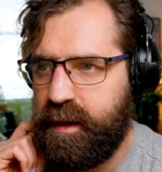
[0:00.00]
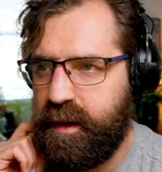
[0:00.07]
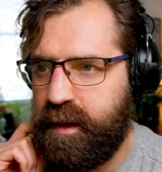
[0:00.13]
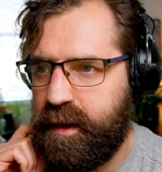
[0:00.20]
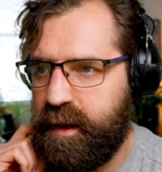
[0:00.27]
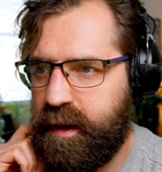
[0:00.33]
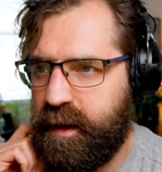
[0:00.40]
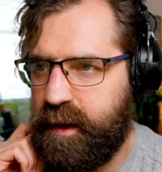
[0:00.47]

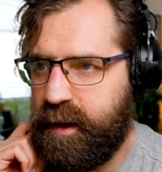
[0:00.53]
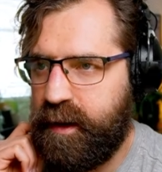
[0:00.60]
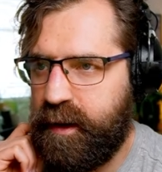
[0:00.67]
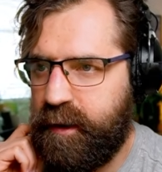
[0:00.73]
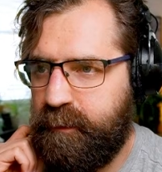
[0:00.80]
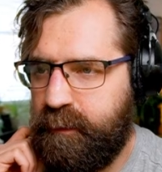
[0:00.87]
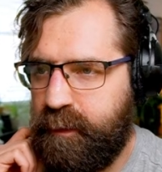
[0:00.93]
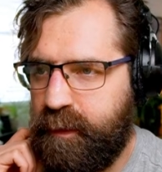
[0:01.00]

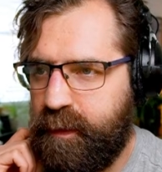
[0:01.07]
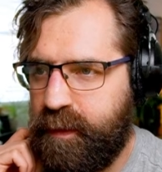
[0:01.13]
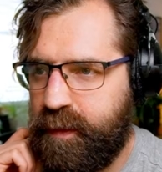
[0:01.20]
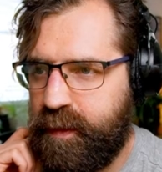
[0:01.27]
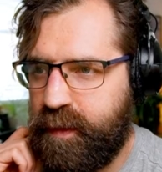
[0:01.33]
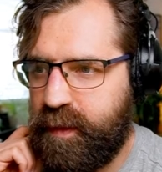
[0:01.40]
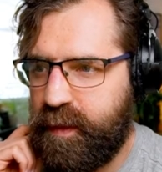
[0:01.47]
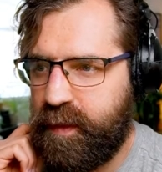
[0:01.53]

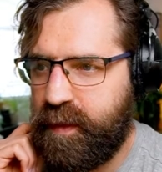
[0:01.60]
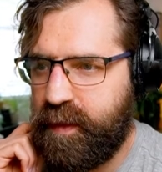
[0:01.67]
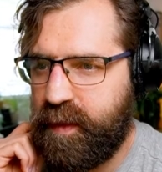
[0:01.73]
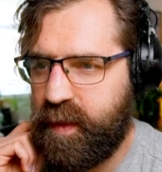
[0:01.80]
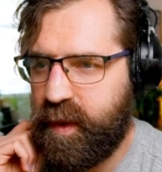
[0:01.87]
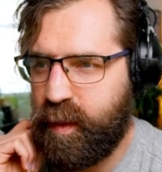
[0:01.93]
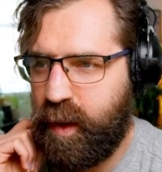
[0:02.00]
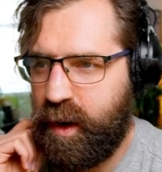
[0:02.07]

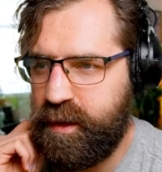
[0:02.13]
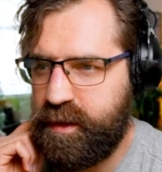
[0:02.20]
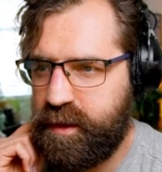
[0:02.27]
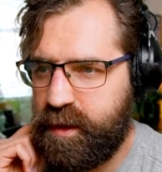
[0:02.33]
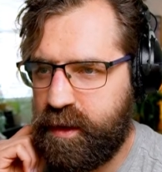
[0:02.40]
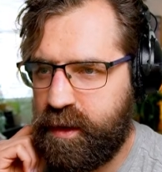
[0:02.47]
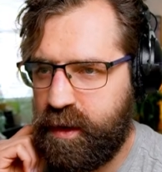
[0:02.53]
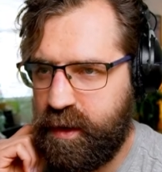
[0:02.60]
The 1
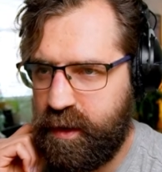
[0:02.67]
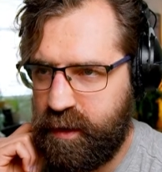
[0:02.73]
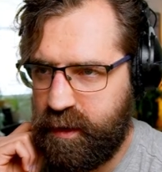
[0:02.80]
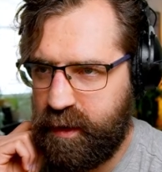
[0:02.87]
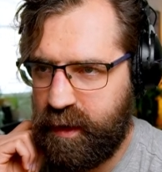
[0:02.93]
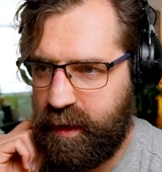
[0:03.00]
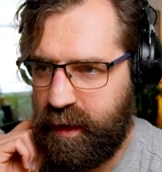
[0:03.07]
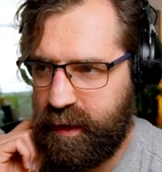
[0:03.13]
could
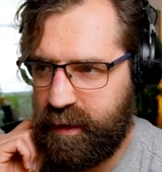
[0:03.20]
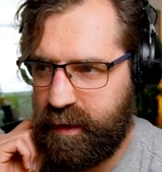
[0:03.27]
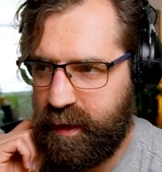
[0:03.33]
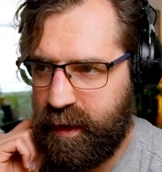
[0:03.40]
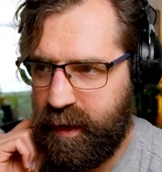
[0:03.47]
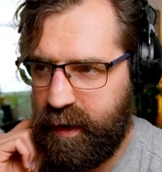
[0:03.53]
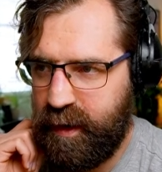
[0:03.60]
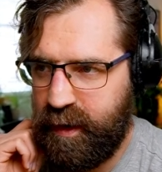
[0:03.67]
connect to
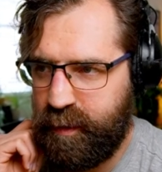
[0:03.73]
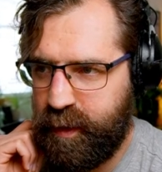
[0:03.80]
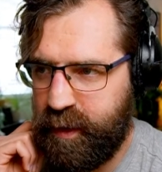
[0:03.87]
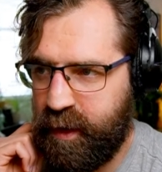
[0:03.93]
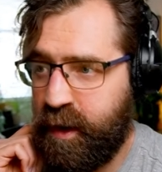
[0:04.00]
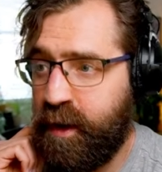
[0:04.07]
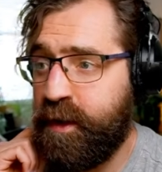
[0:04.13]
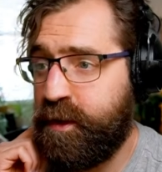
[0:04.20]
there, but
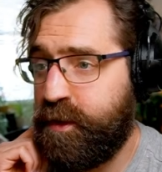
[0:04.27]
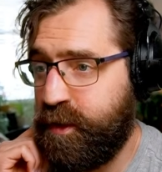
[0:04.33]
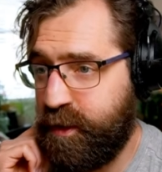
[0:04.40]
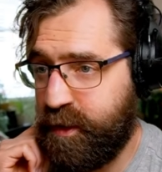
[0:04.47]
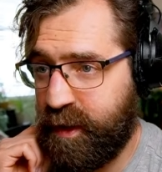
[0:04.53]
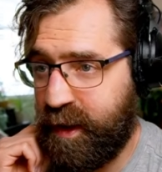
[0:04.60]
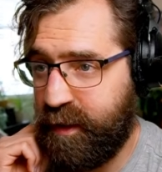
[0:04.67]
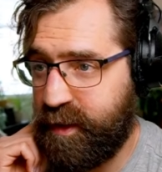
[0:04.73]
the 2's
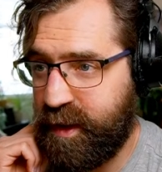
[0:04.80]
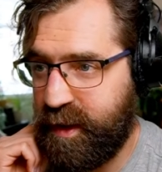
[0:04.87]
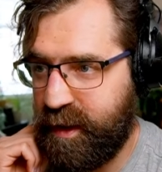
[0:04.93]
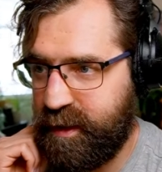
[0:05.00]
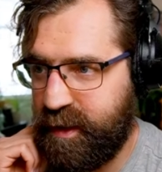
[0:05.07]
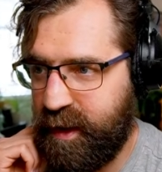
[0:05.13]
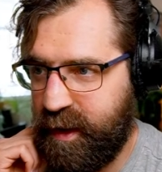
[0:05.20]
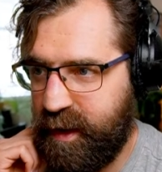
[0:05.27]
going to have to
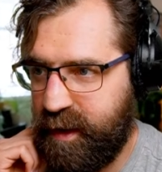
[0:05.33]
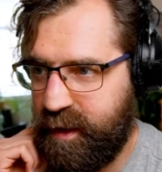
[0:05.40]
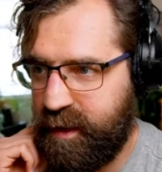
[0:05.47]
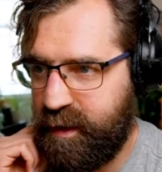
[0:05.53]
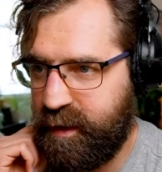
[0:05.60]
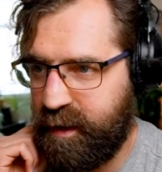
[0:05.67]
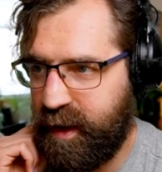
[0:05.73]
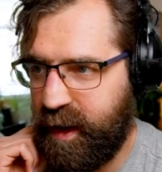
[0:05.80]
connect to there.
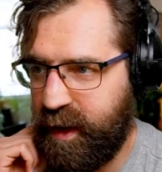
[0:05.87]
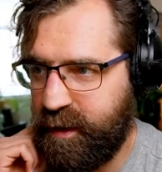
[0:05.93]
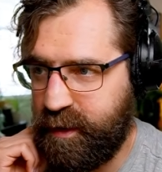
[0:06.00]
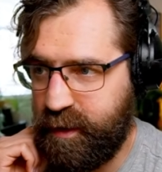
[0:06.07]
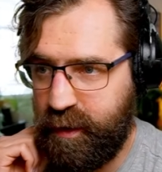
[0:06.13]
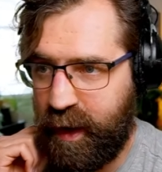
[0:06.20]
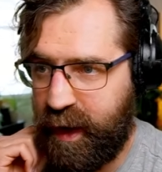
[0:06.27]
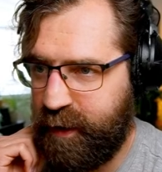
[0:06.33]
Okay, so
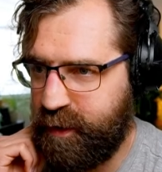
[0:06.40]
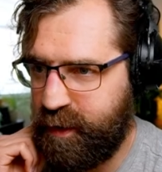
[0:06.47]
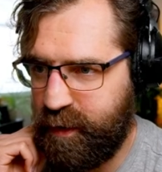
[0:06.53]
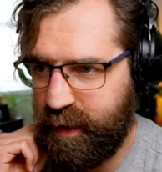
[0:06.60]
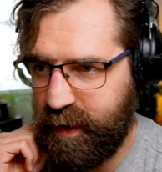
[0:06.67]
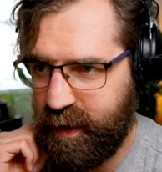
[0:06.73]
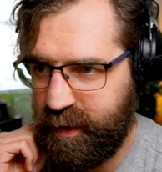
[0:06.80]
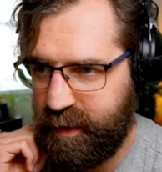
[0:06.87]
you have to do
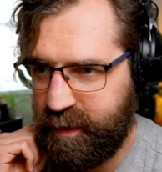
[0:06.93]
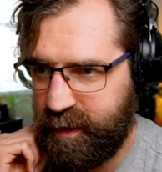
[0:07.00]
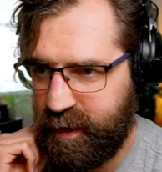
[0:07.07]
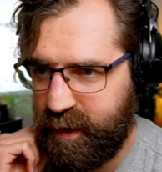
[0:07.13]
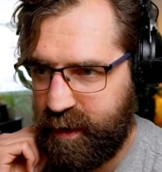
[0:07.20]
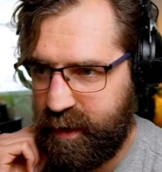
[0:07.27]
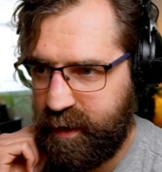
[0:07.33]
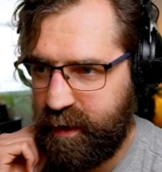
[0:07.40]
this.
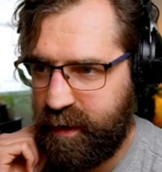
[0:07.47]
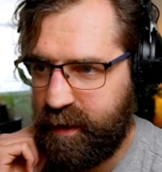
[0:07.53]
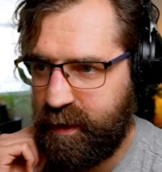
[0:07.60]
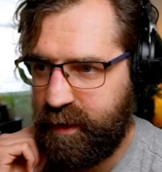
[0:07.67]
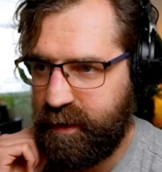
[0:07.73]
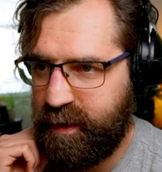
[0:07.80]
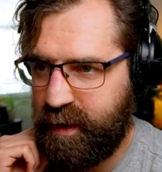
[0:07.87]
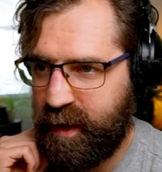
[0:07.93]

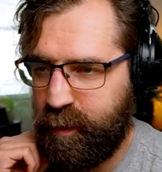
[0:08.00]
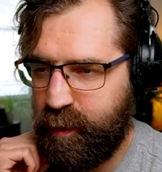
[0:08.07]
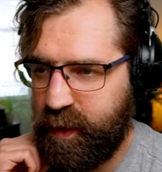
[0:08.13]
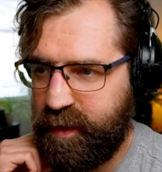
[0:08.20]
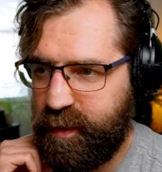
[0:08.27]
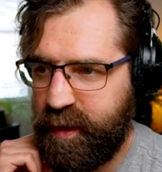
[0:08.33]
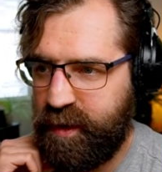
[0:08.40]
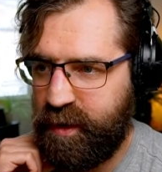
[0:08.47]
So there
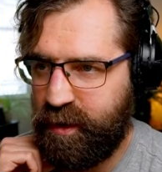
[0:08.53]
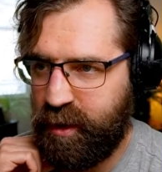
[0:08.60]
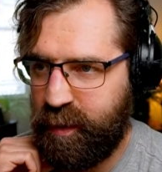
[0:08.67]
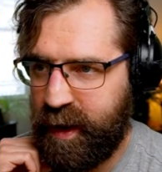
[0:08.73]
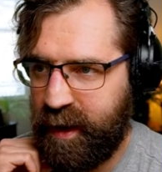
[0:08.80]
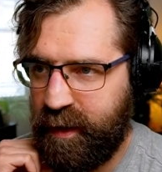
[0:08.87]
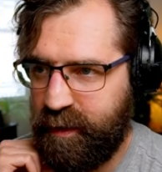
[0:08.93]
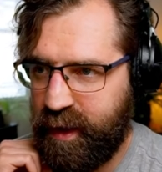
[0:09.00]
must be 2
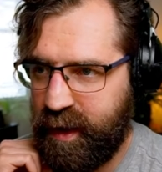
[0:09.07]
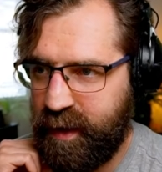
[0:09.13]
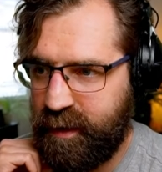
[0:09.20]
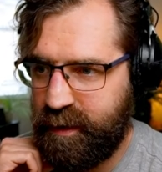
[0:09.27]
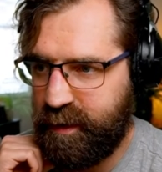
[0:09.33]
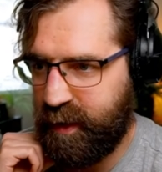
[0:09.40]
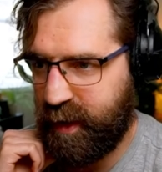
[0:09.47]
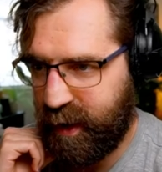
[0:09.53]
coming out of this,
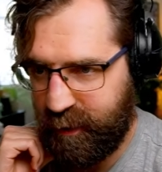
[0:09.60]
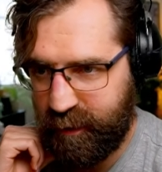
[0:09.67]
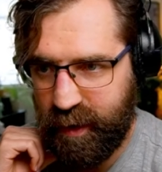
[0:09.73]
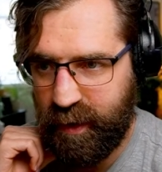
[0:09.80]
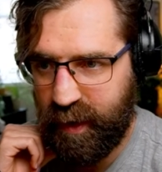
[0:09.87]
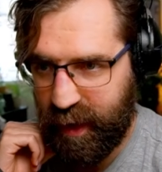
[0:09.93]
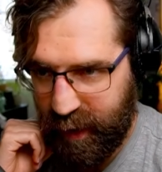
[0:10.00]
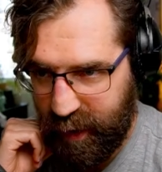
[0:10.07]
so they have to
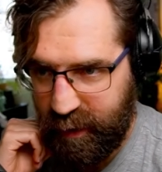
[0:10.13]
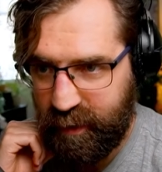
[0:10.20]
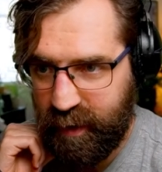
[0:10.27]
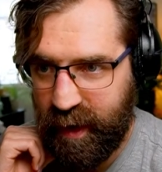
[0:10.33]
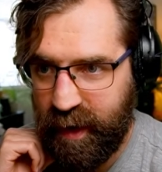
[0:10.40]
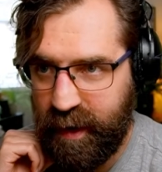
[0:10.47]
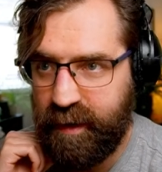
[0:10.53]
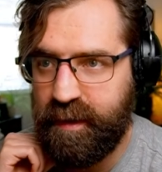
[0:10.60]
go there.
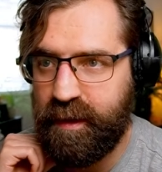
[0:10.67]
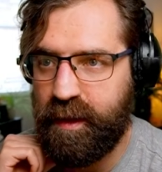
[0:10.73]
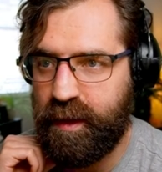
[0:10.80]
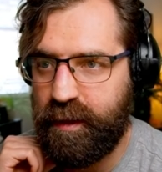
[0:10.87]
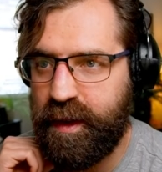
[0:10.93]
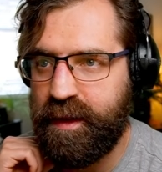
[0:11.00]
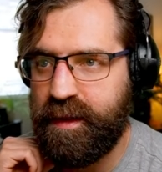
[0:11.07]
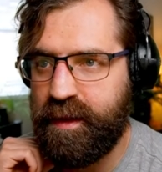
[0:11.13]
Okay, so the
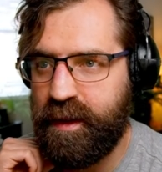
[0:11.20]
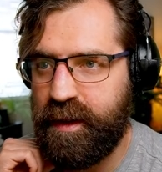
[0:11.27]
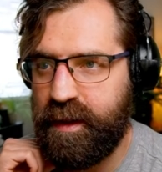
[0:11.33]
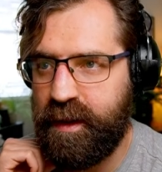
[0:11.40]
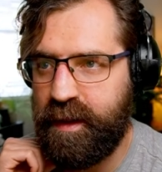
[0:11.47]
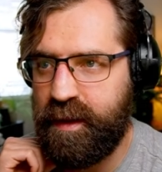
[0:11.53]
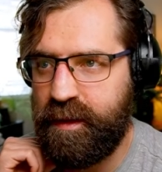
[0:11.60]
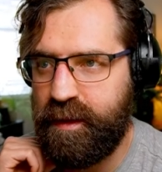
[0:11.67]
3 is
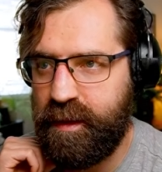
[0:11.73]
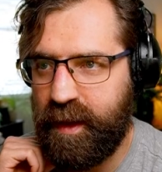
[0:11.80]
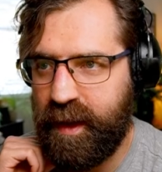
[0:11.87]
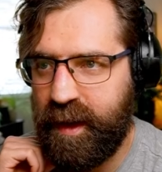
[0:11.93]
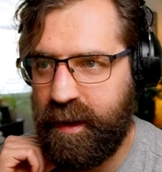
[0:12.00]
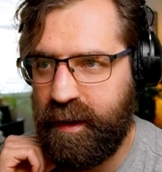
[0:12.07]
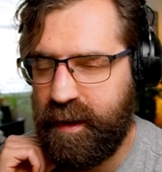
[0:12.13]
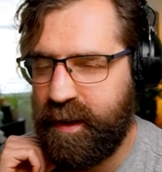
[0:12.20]
done and the 2
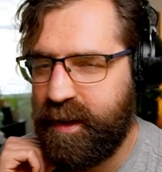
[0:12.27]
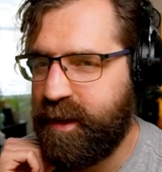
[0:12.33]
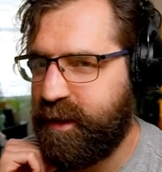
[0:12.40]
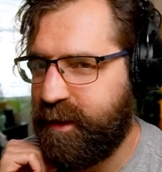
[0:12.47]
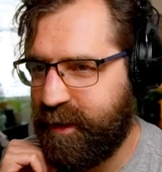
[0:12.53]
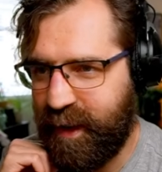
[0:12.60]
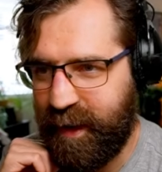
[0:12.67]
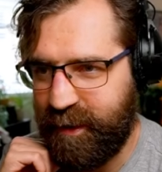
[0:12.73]
there.
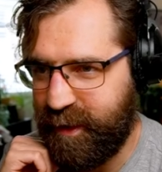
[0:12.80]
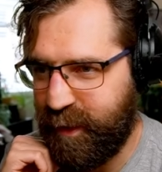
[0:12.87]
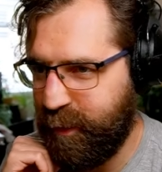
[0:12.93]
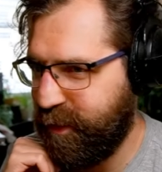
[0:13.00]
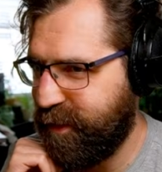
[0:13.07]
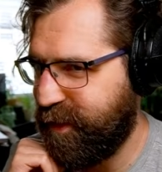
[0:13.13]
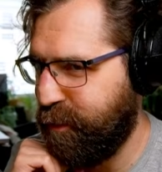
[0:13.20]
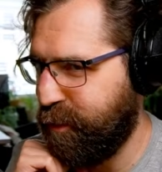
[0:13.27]
Okay, so that
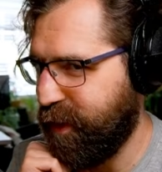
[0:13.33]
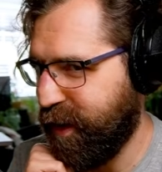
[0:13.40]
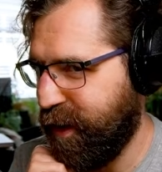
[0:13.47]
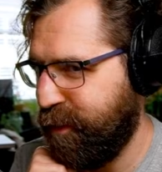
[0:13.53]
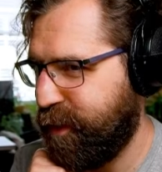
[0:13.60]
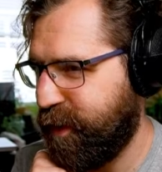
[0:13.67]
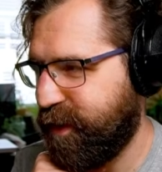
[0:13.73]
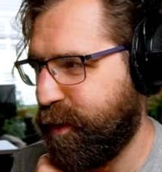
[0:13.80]
was simpler
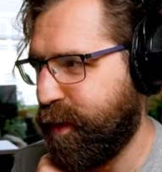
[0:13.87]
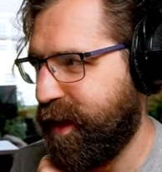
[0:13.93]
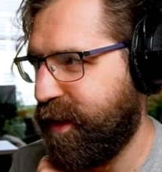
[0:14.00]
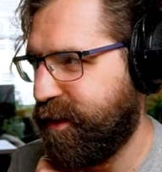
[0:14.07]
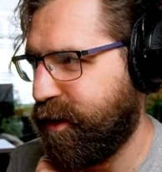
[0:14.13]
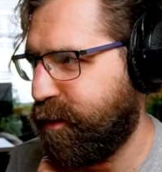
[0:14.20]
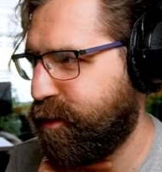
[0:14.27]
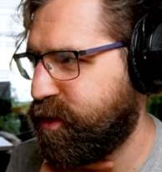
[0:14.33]
because there were
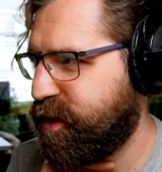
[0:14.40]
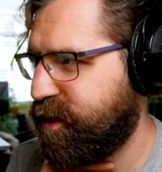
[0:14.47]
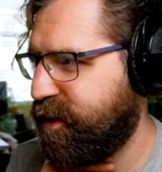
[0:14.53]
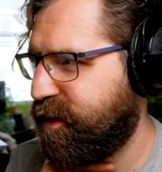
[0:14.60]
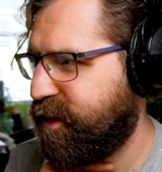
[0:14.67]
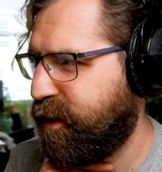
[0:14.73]
less options.